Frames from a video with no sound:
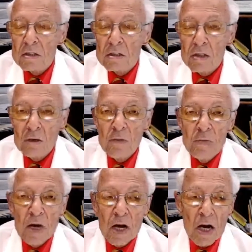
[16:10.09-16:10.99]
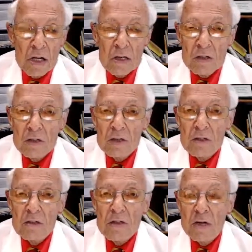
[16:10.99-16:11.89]
So I
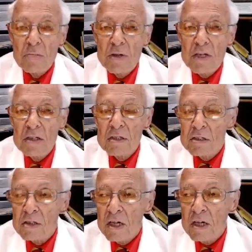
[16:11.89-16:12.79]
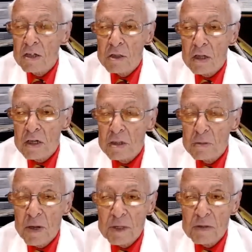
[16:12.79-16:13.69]
consider diabetes a
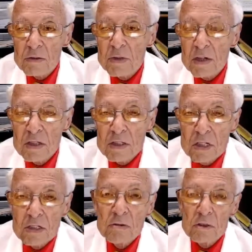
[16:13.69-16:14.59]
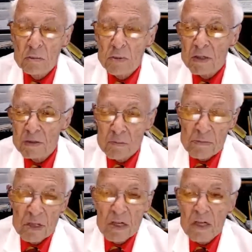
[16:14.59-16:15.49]
spectrum, a continuous
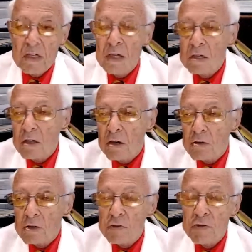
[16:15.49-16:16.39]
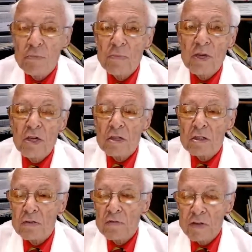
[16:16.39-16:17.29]
spectrum that goes from
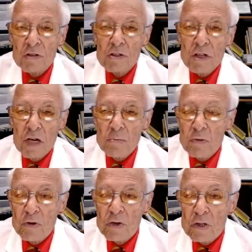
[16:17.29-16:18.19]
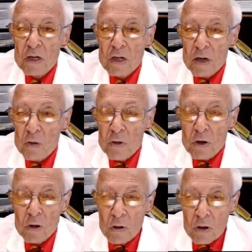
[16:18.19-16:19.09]
severe type 1, where
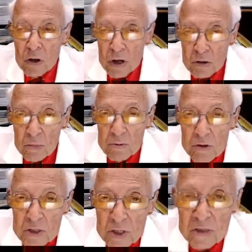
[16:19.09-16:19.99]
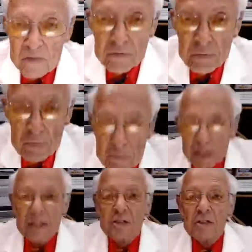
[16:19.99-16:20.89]
all 100% of the
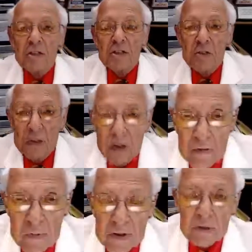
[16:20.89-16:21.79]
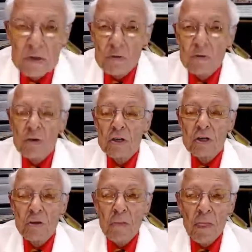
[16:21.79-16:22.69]
beta cells have been destroyed